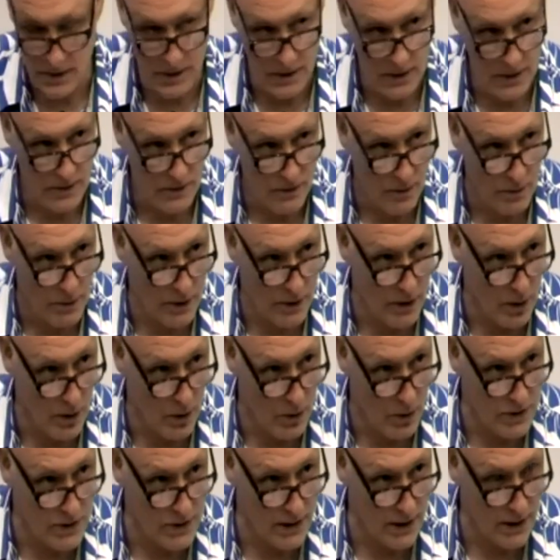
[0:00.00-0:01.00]
from the
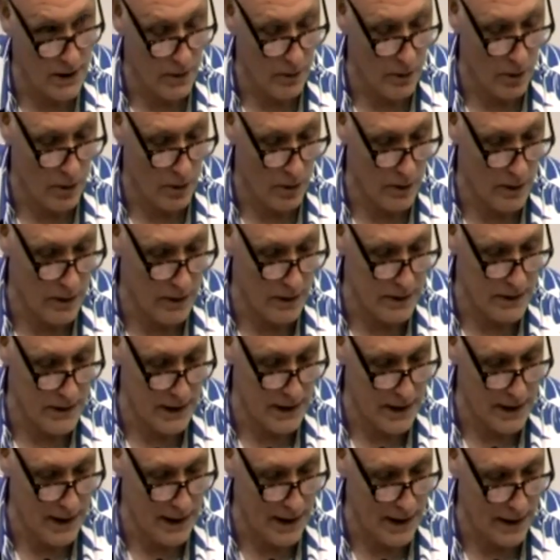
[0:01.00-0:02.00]
notes that he wrote, and it's in
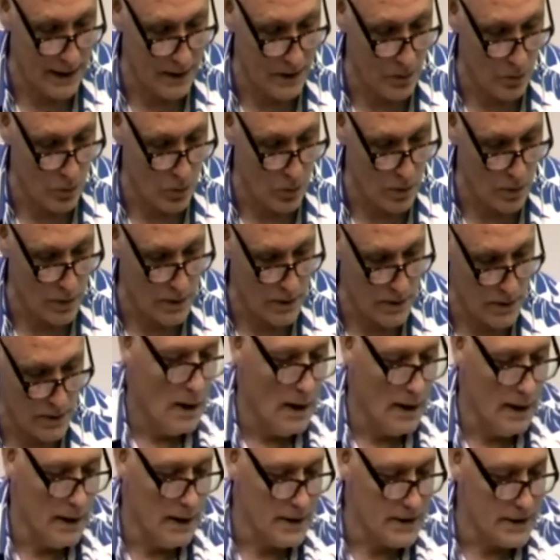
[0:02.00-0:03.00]
Collected Works.
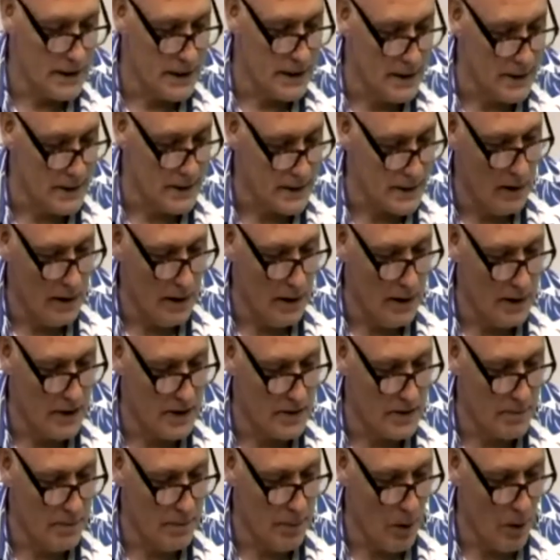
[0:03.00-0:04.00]
And he says, it is
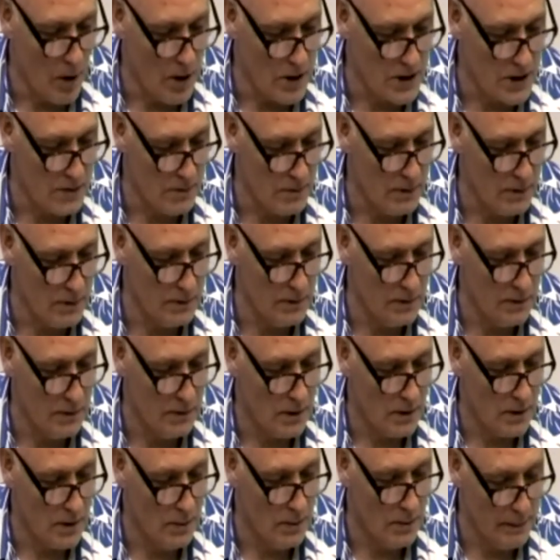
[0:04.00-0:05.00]
impossible
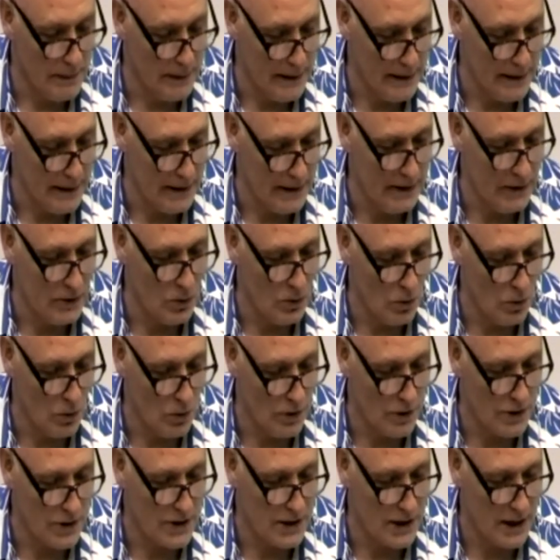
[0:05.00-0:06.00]
completely to
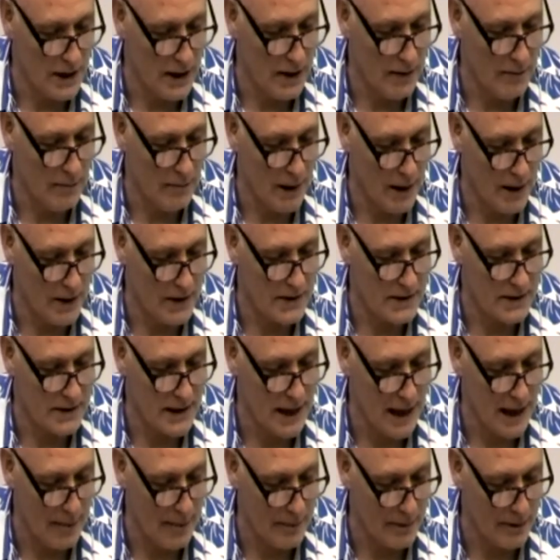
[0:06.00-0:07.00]
understand Marx's
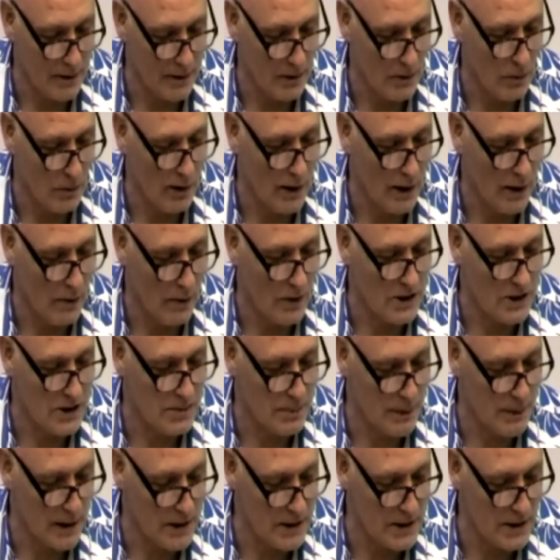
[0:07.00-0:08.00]
Capital without
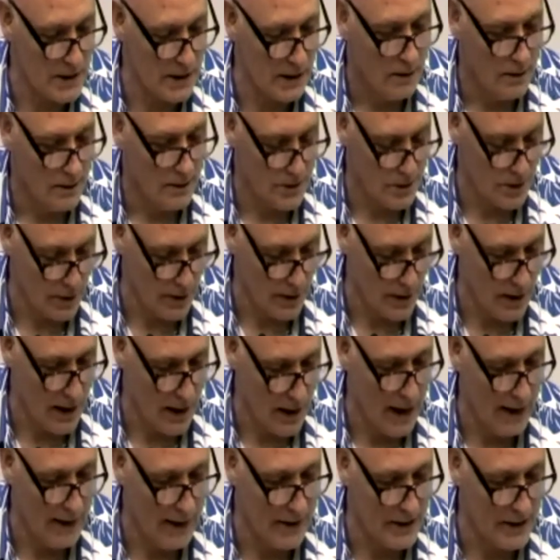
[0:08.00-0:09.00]
especially
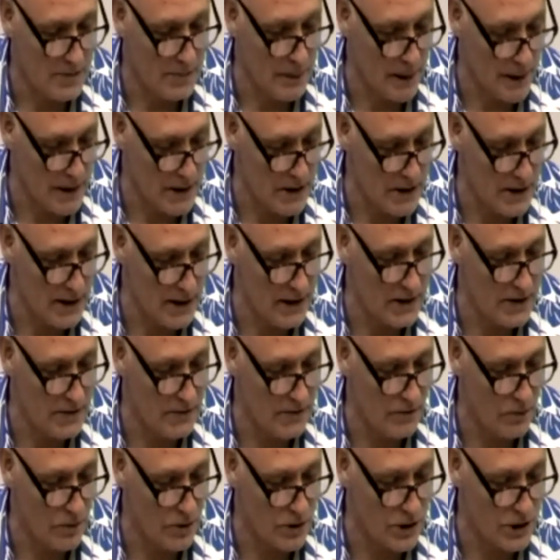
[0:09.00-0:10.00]
its
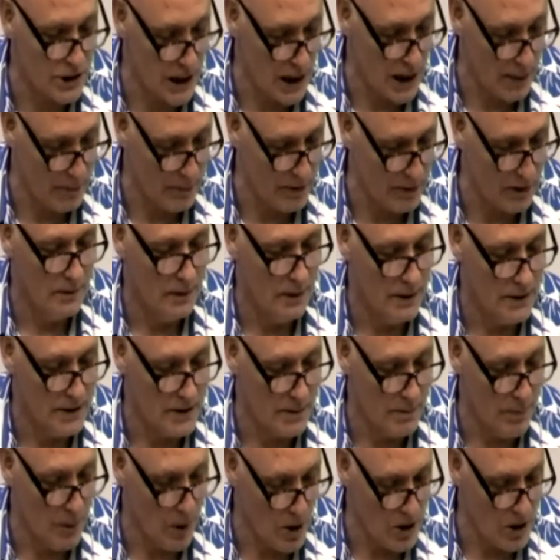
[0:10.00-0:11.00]
first chapter. It's
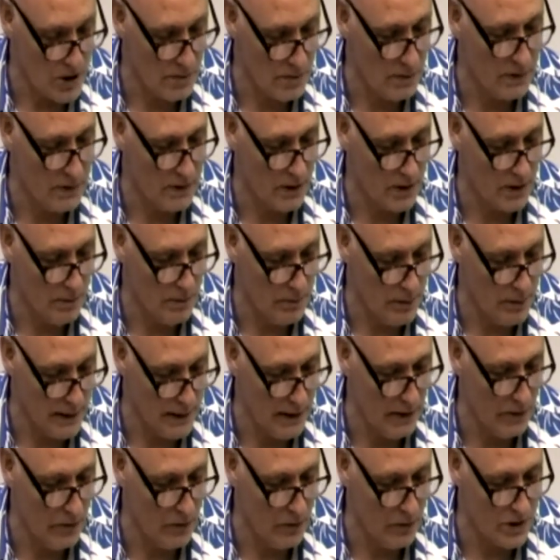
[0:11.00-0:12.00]
impossible to
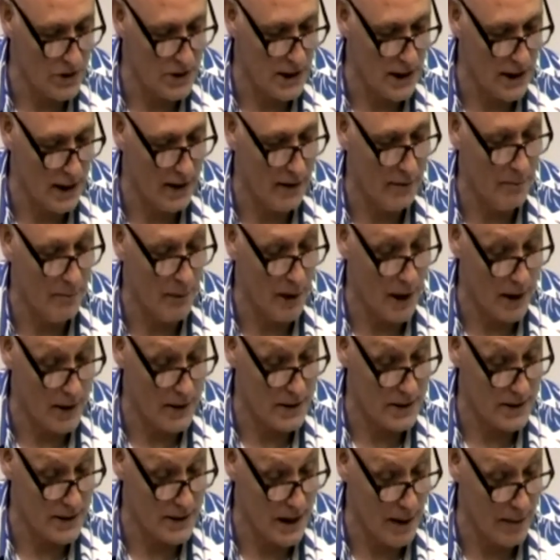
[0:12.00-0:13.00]
completely understand
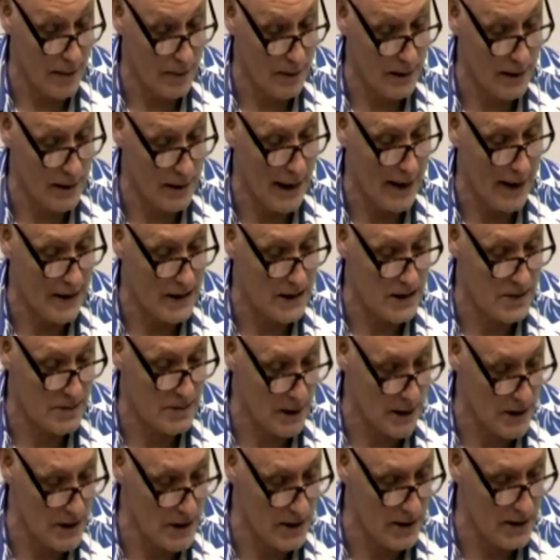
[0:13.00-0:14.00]
Marx's Capital and
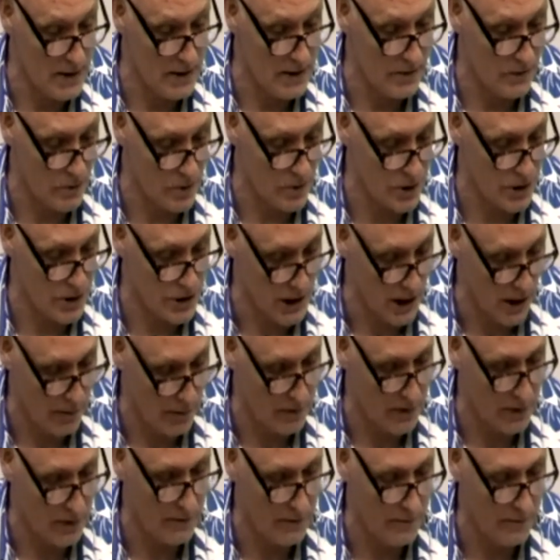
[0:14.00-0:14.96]
especially its first chapter